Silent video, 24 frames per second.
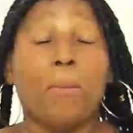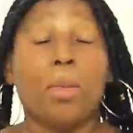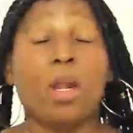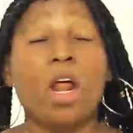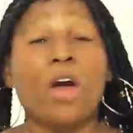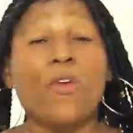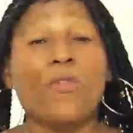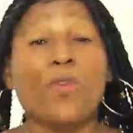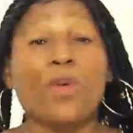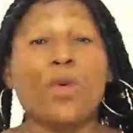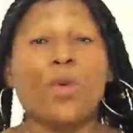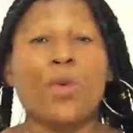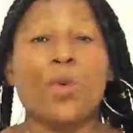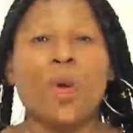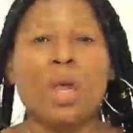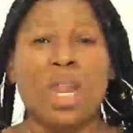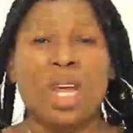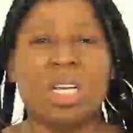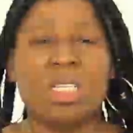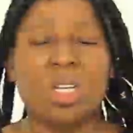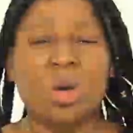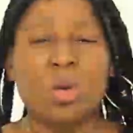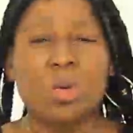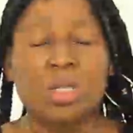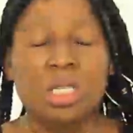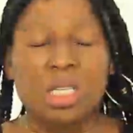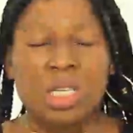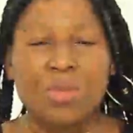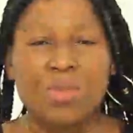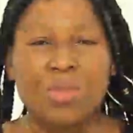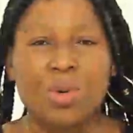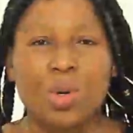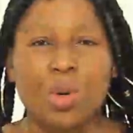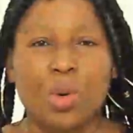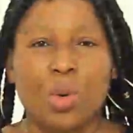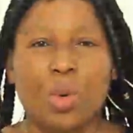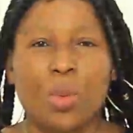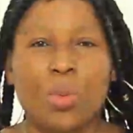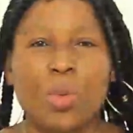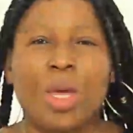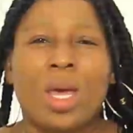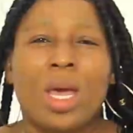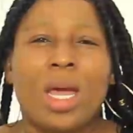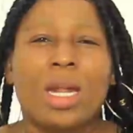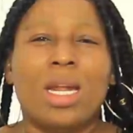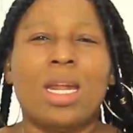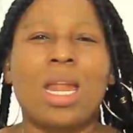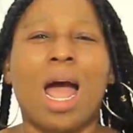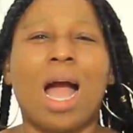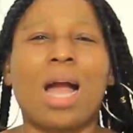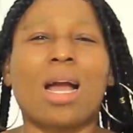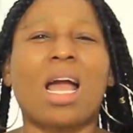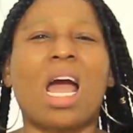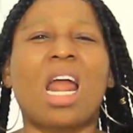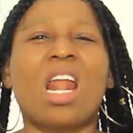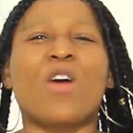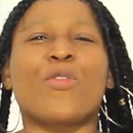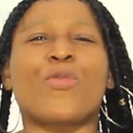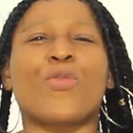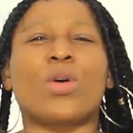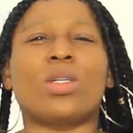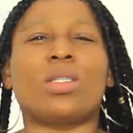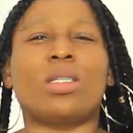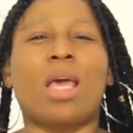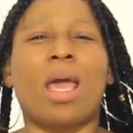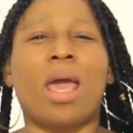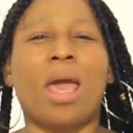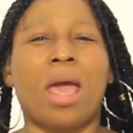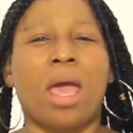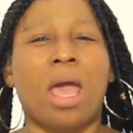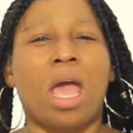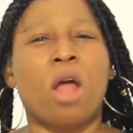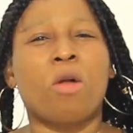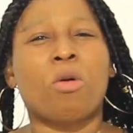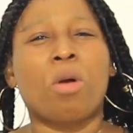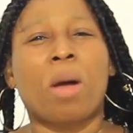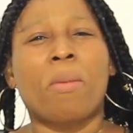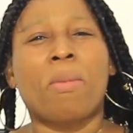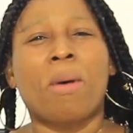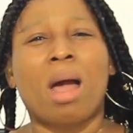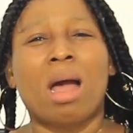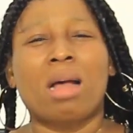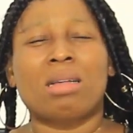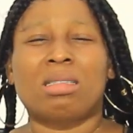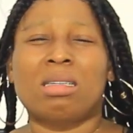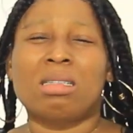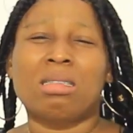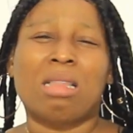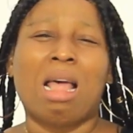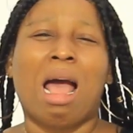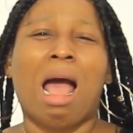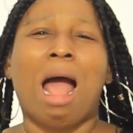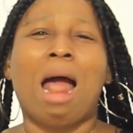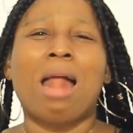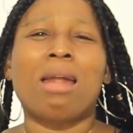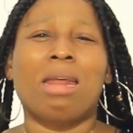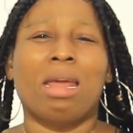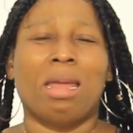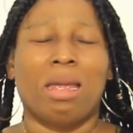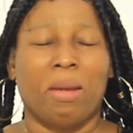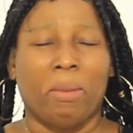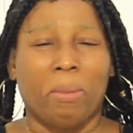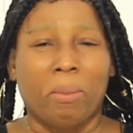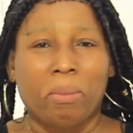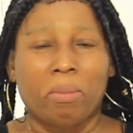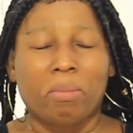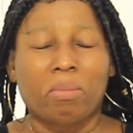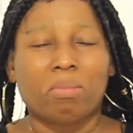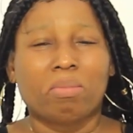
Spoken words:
But therefore, where there's a TV. Now, Ghana for say, hey, Araba, sister, I then.